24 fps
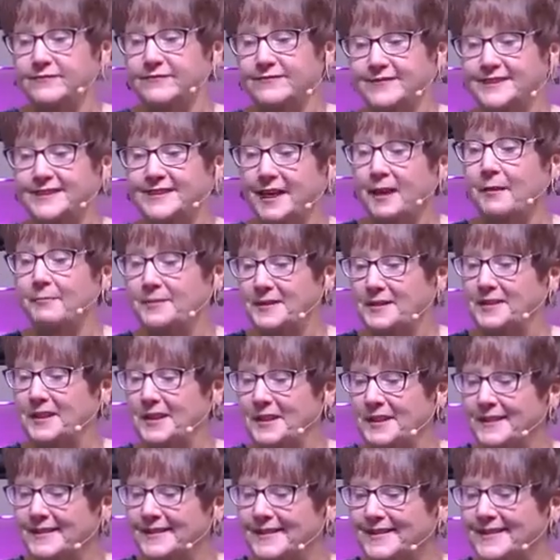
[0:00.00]

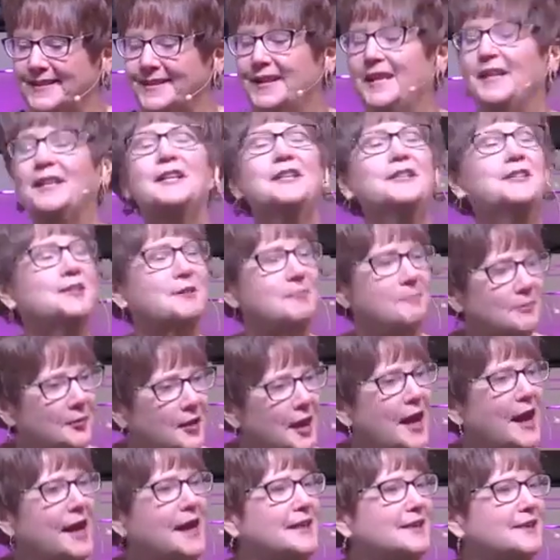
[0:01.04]
Substance
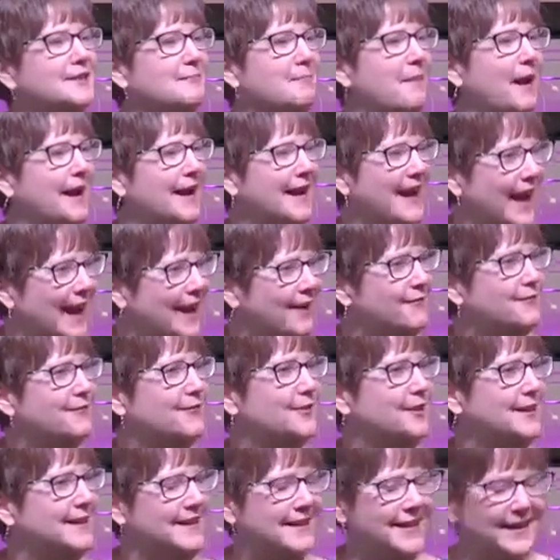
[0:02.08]
supplies my
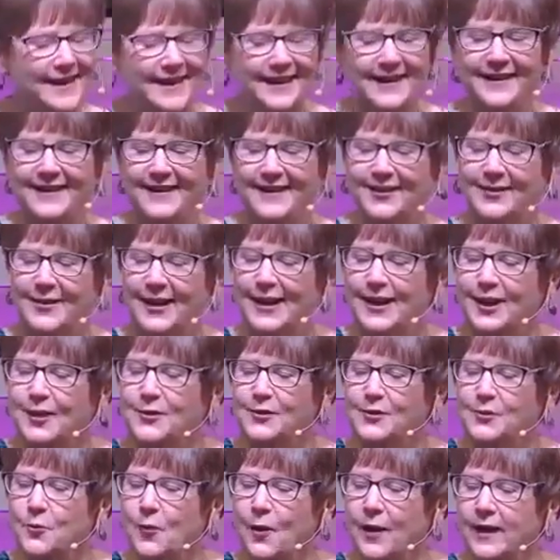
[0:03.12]
every need. Okay,
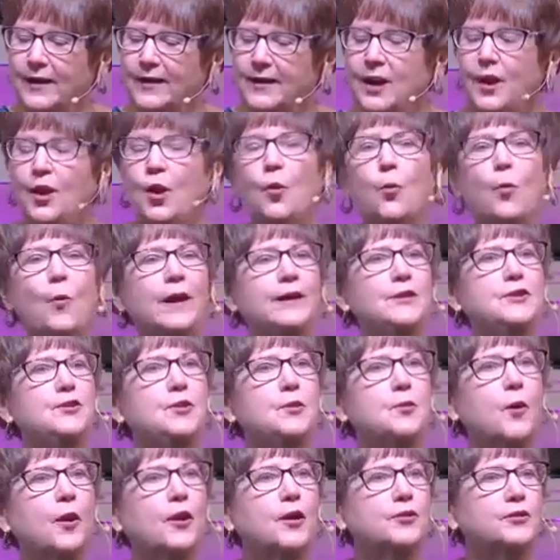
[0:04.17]
here's one when
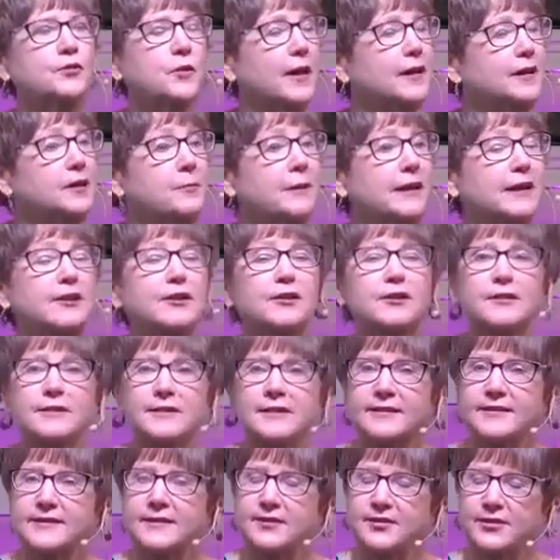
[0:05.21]
you are trying to make a good
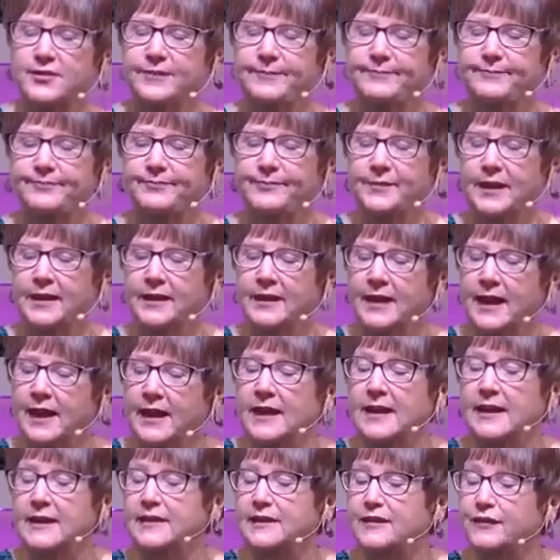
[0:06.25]
decision.
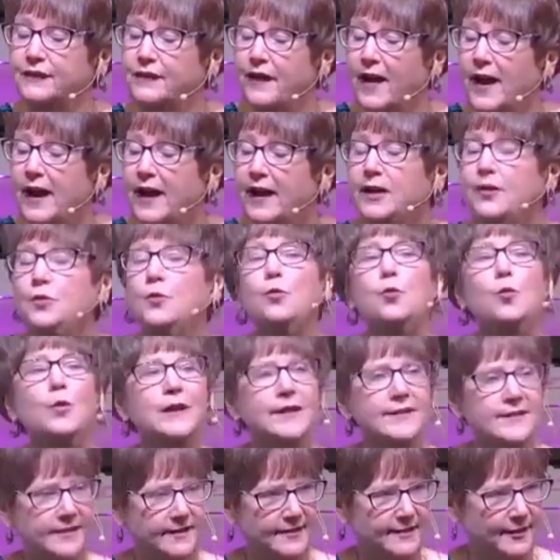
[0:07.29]
Divine
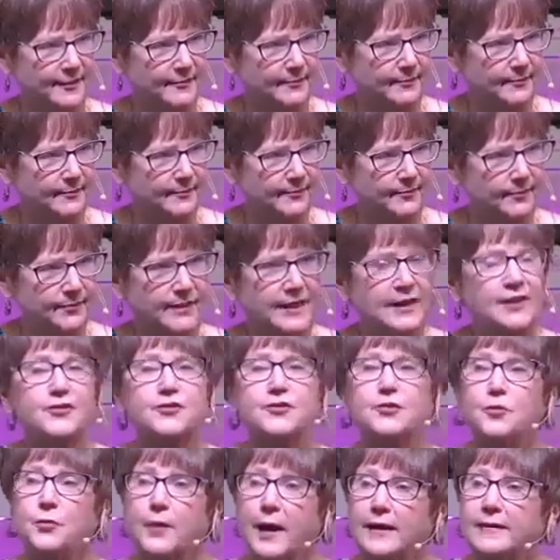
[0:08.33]
wisdom is
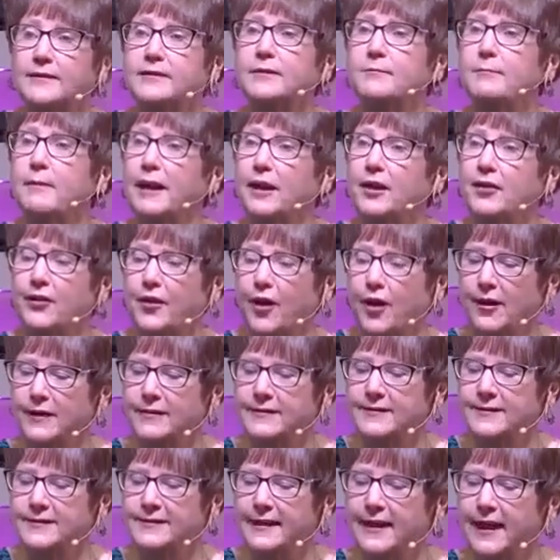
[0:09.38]
directing my
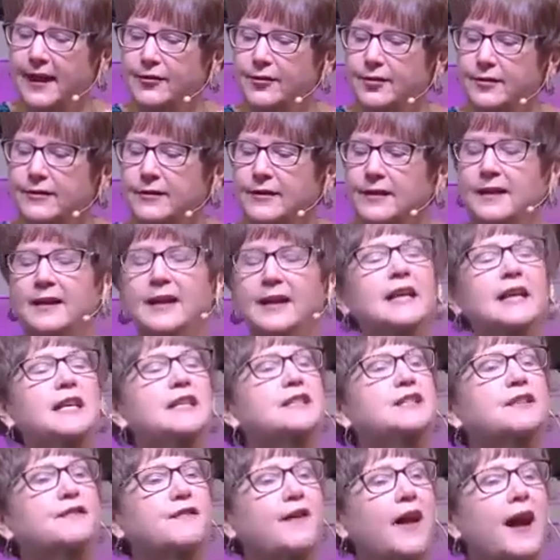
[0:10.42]
thoughts. Together?
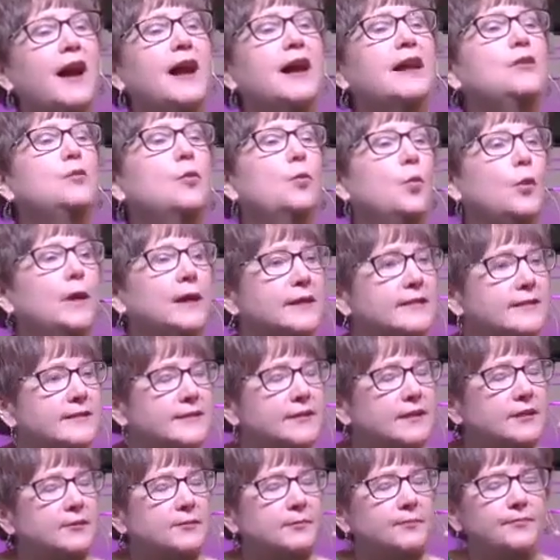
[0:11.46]
Divine
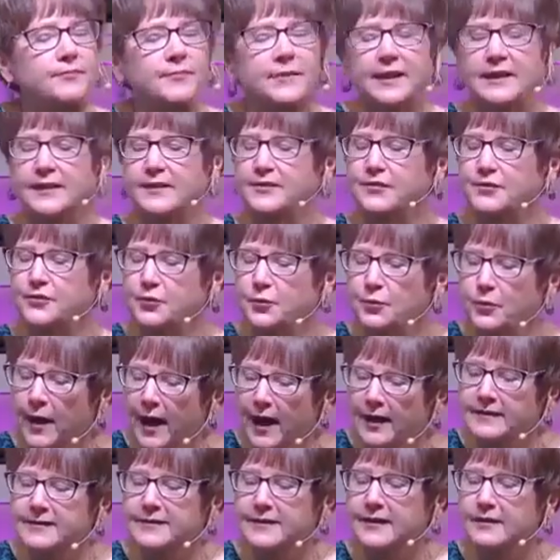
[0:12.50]
wisdom is
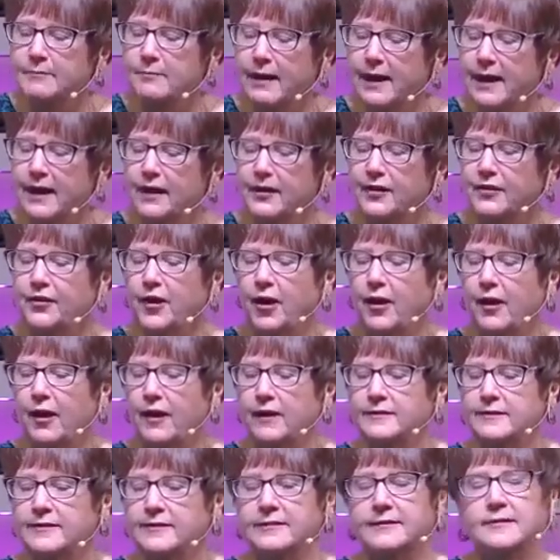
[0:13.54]
directing my
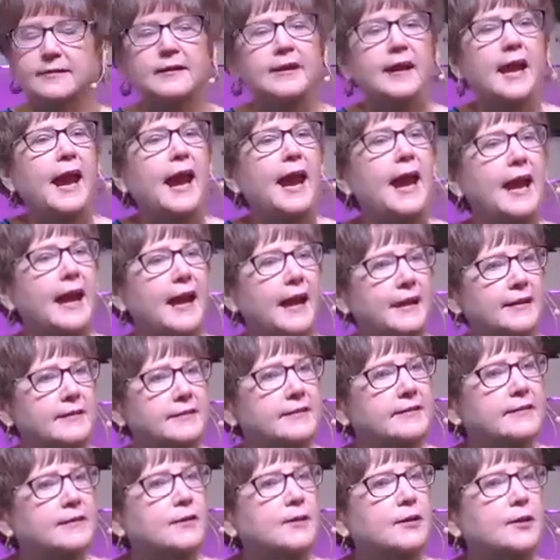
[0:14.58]
thoughts.
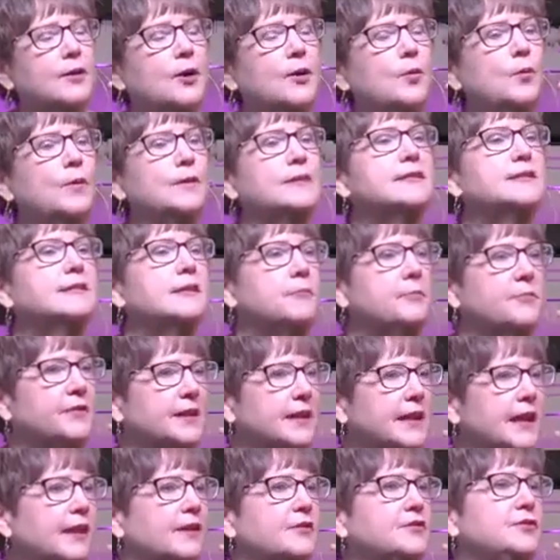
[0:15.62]
And when
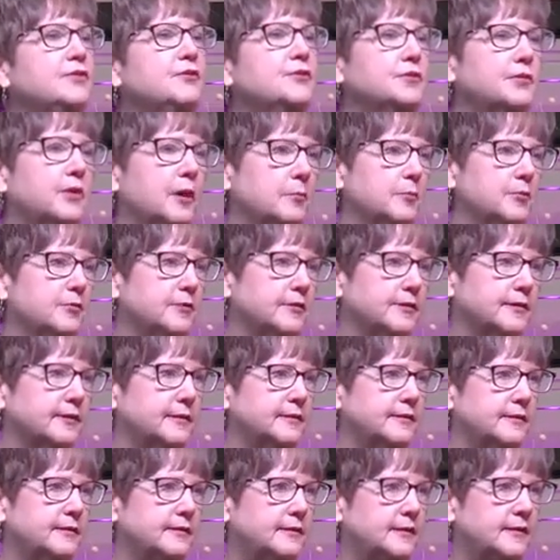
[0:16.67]
something has you troubled,
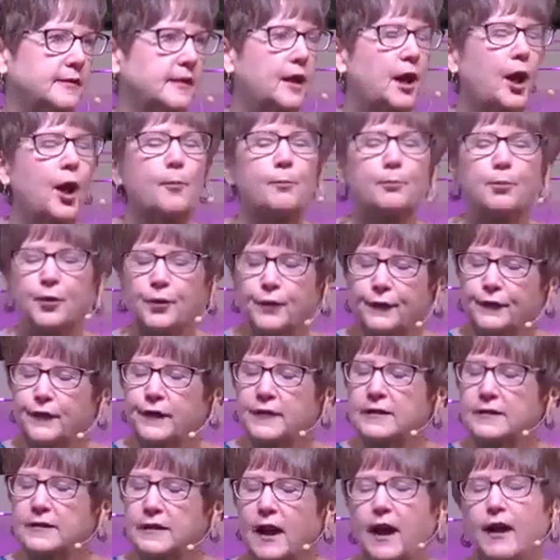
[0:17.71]

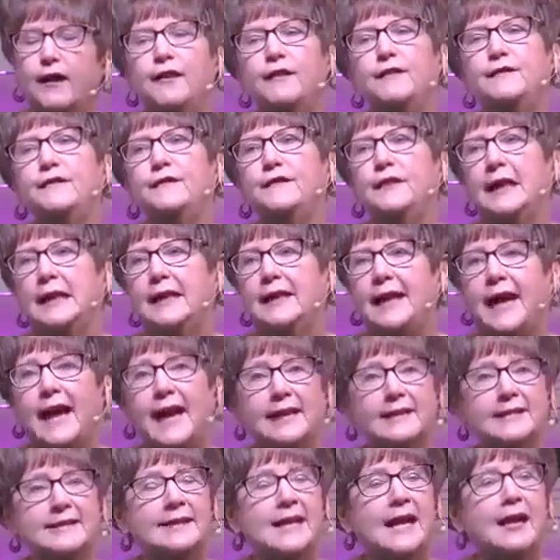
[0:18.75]
perfect love
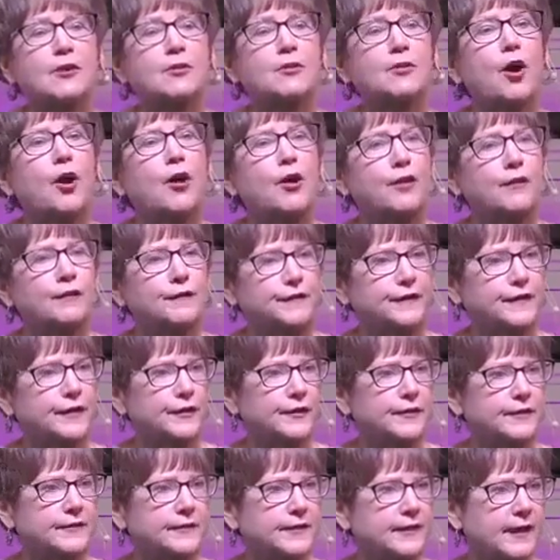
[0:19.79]
casts out all
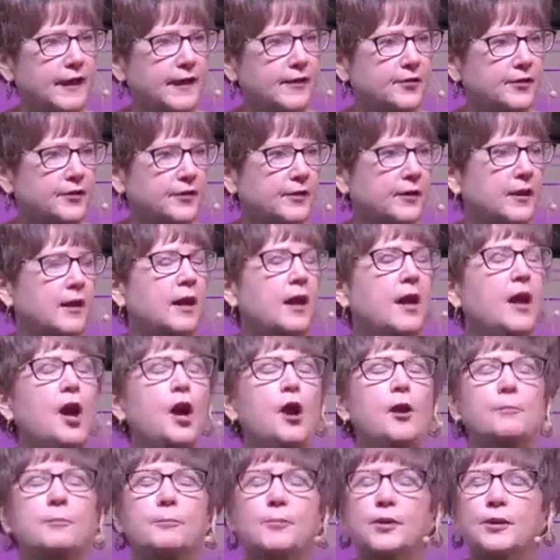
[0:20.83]
fear. Together?
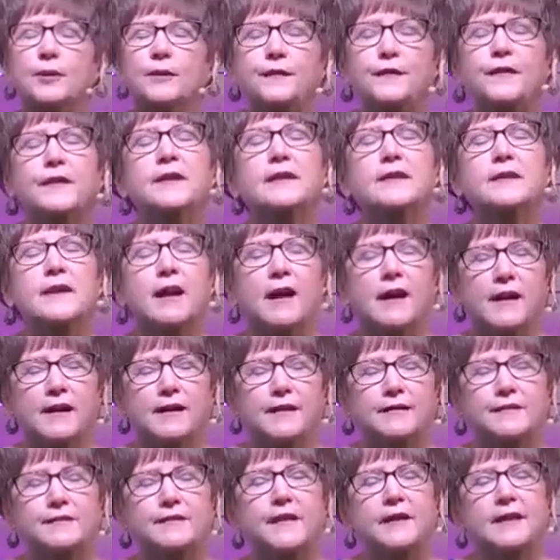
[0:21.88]
Perfect
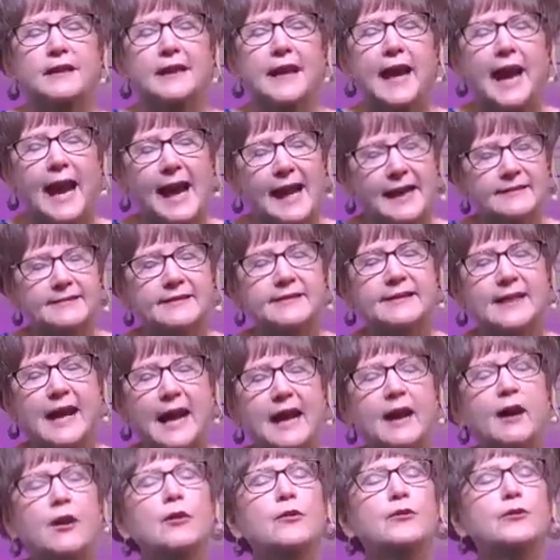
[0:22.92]
love casts
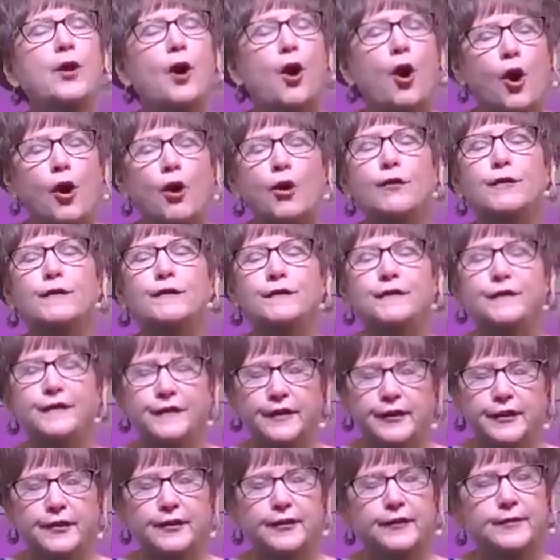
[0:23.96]
out all
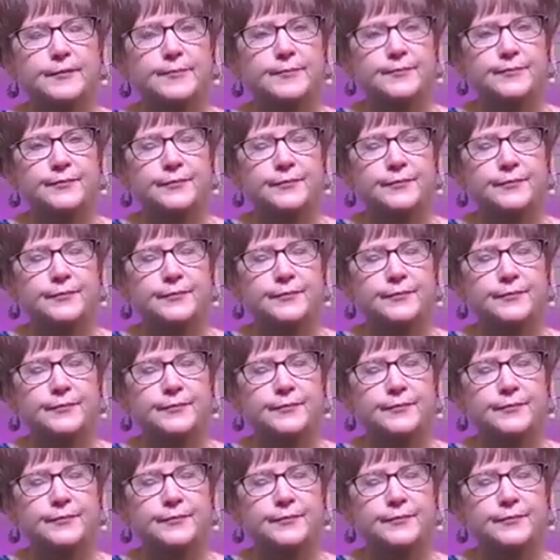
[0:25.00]
fear.